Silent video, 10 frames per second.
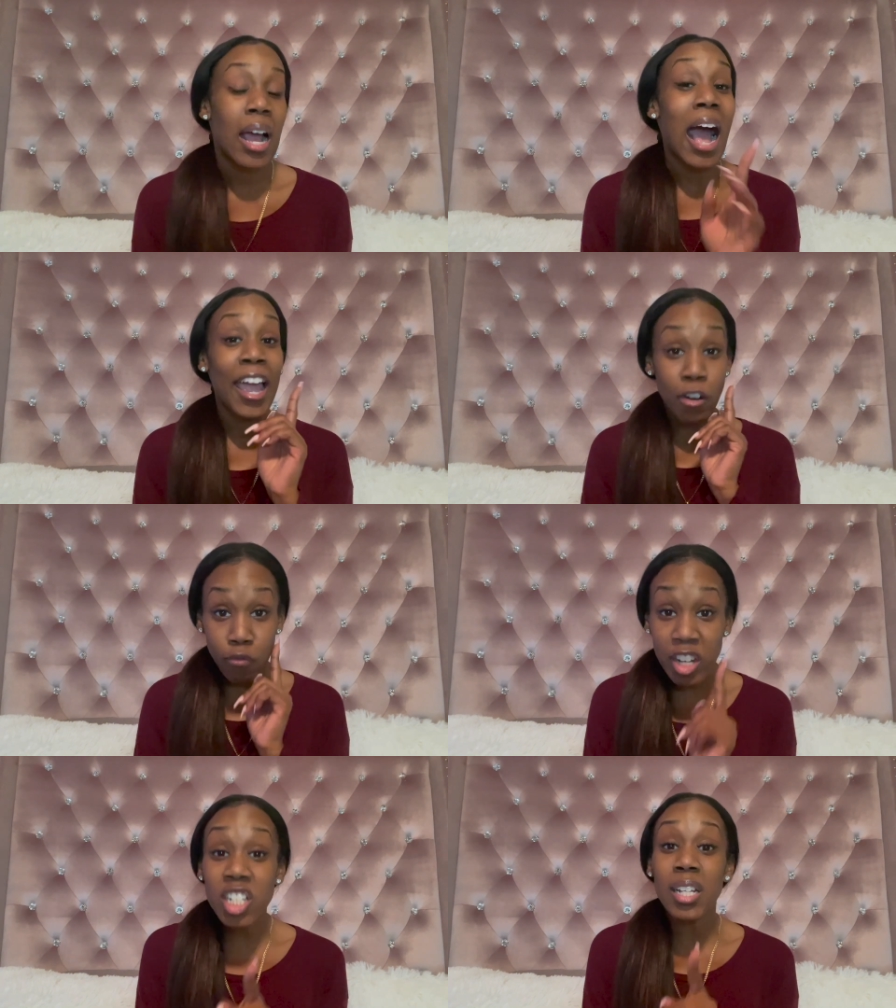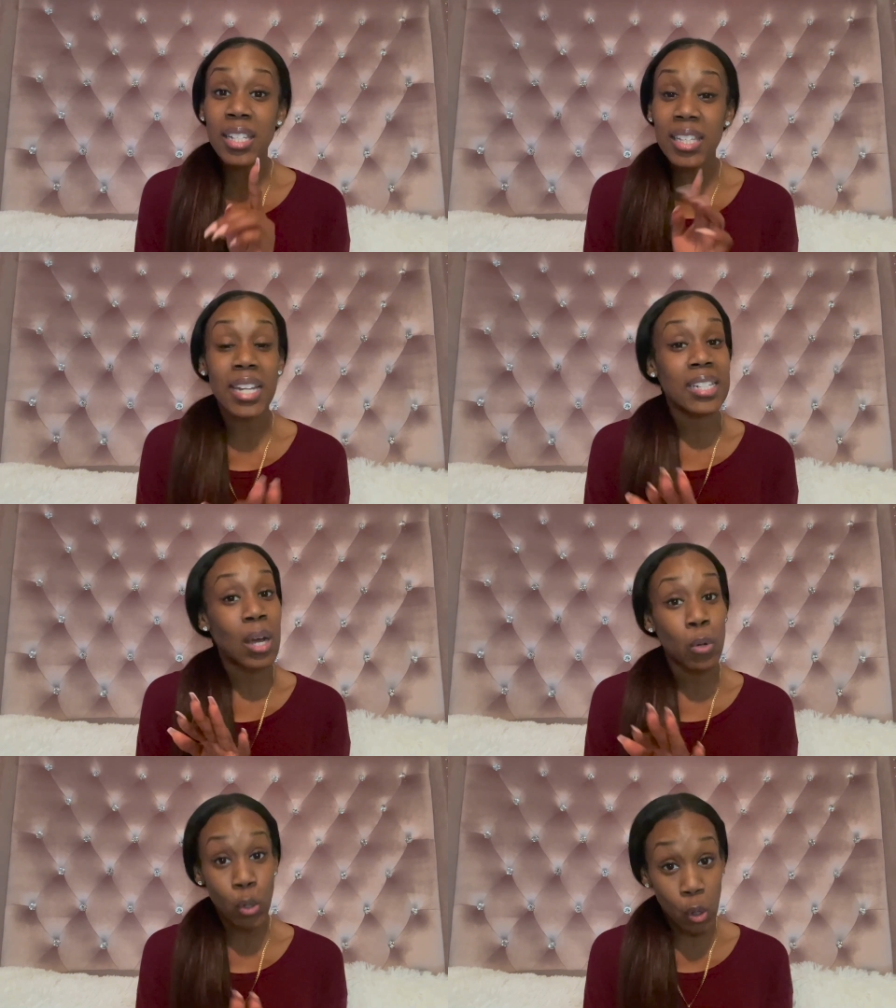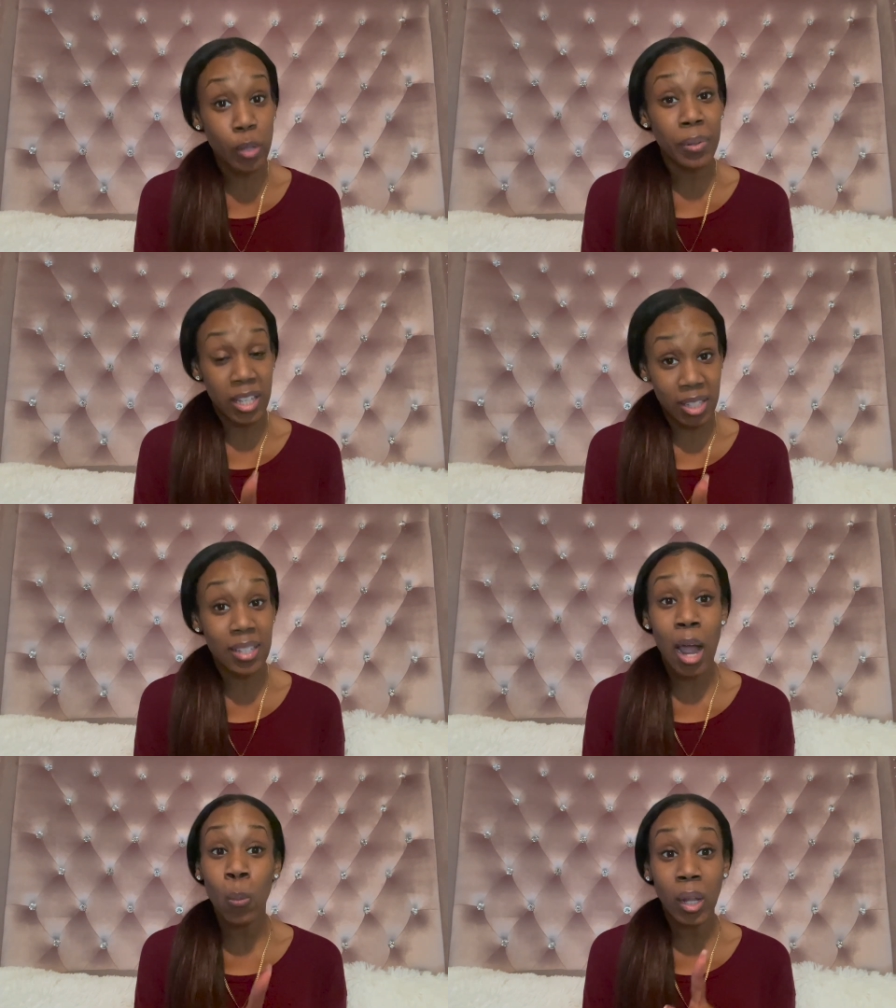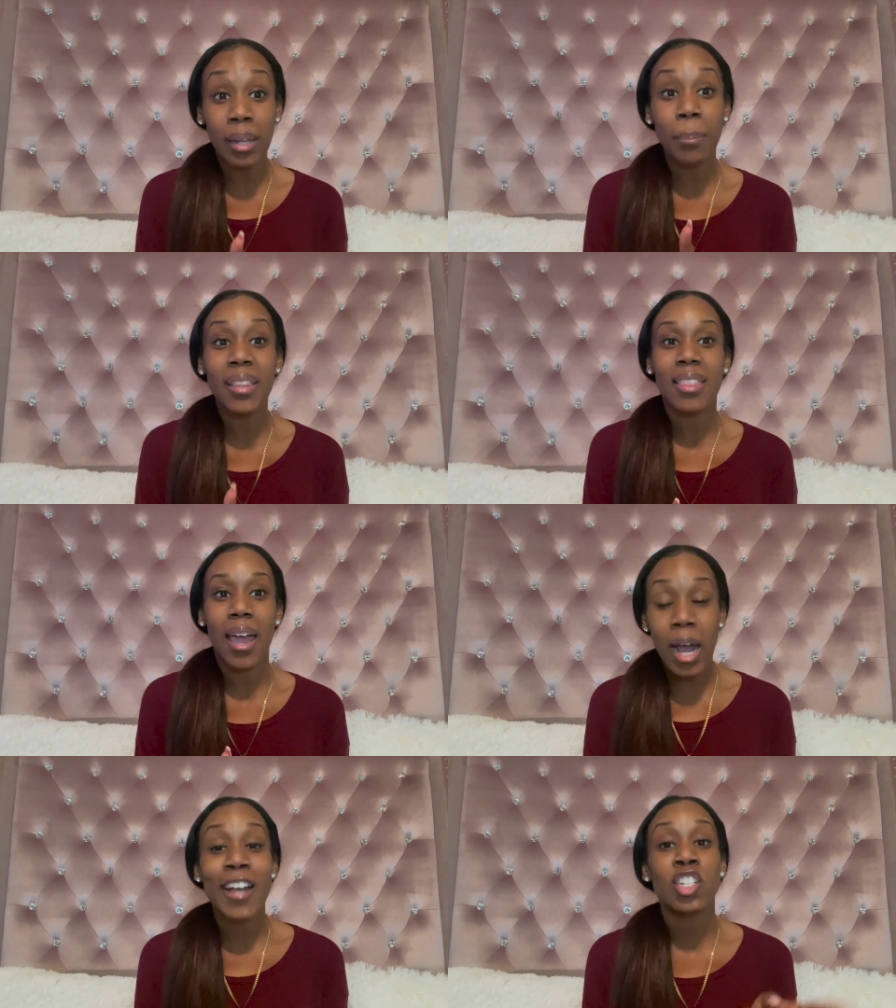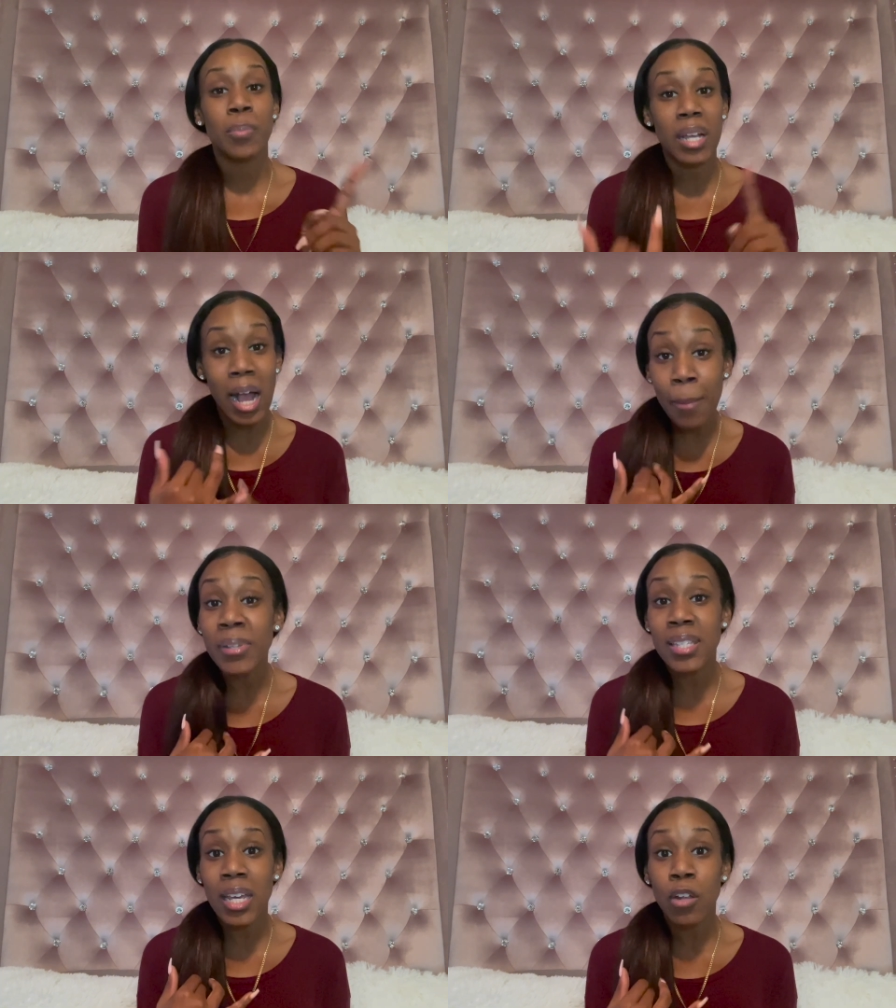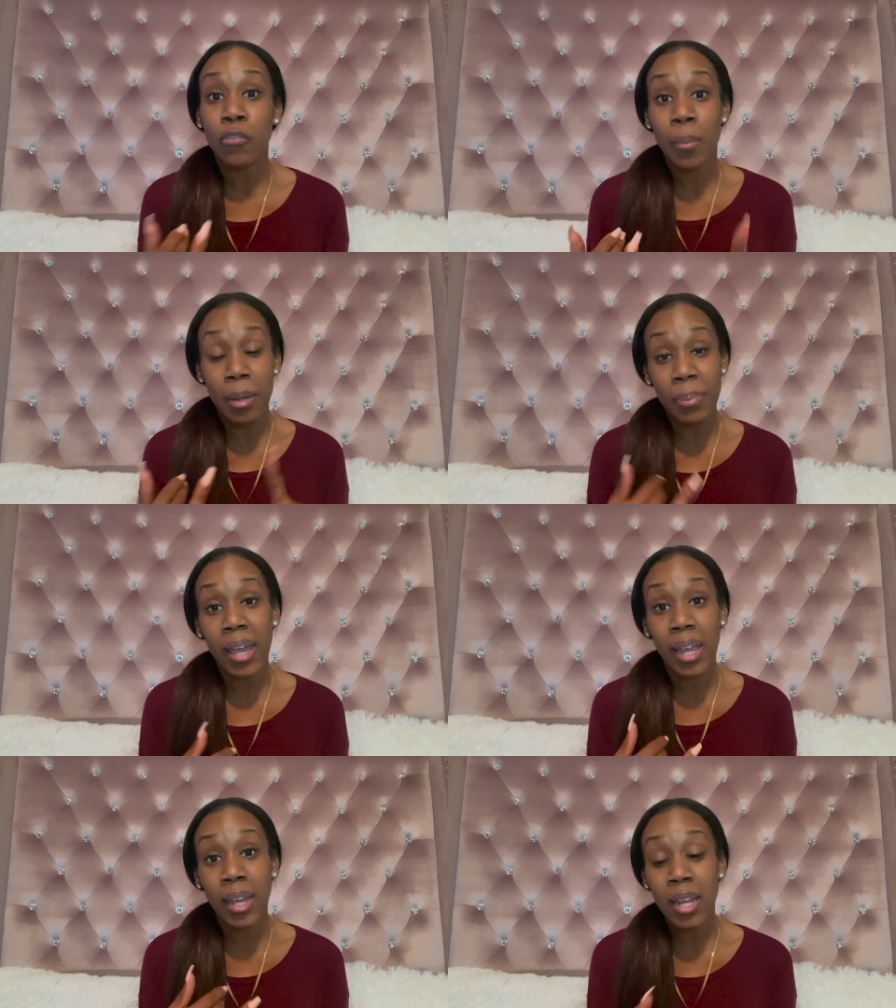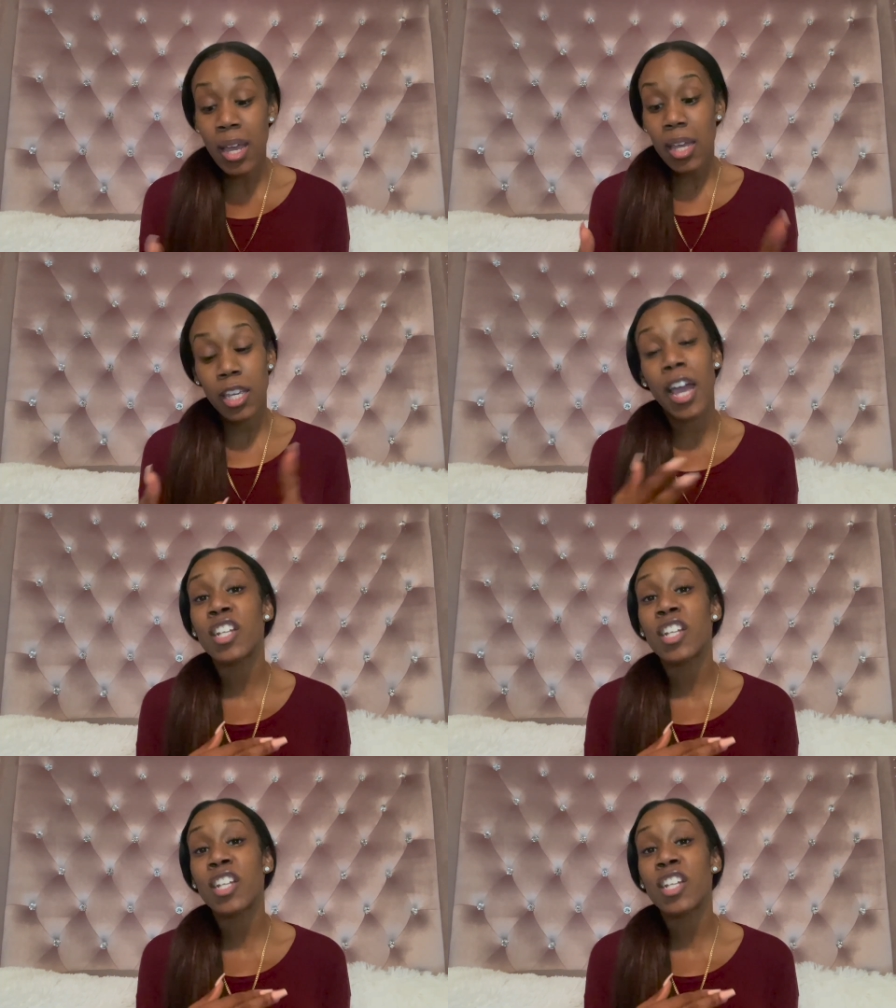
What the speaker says: I originally said I did not want to call the police. I will admit that. I should be compensated for my pain. Yeah, I